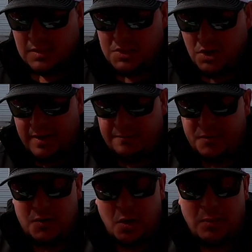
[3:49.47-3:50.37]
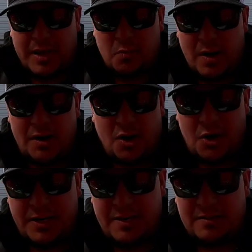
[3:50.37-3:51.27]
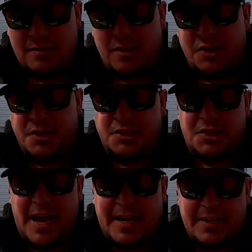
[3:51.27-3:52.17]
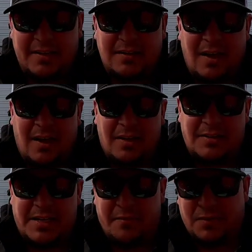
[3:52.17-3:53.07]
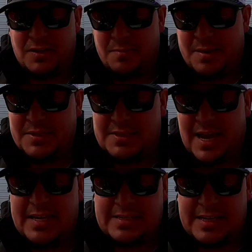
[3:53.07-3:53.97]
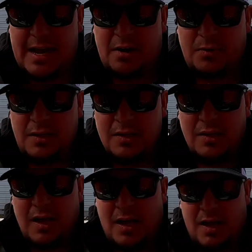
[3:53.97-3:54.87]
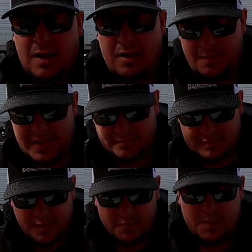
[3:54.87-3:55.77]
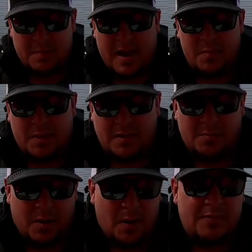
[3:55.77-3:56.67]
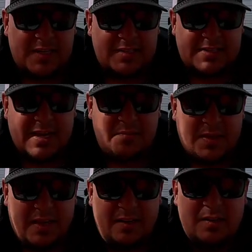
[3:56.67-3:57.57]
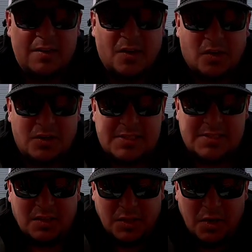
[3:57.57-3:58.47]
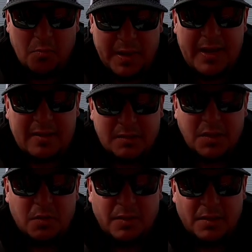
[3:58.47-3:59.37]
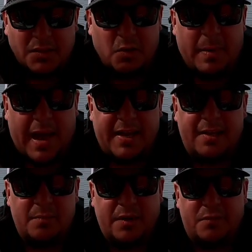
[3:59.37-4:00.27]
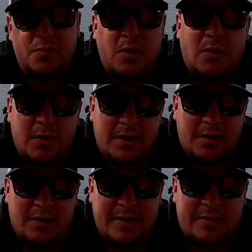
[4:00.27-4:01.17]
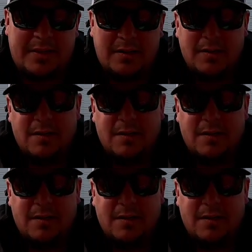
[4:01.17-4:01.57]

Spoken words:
So if you don't like wearing a hoodie under your jacket, definitely maybe size down. That would be my opinion. My wife said the same thing. Hers is a little big, a little baggy, but if you throw a hoodie underneath it,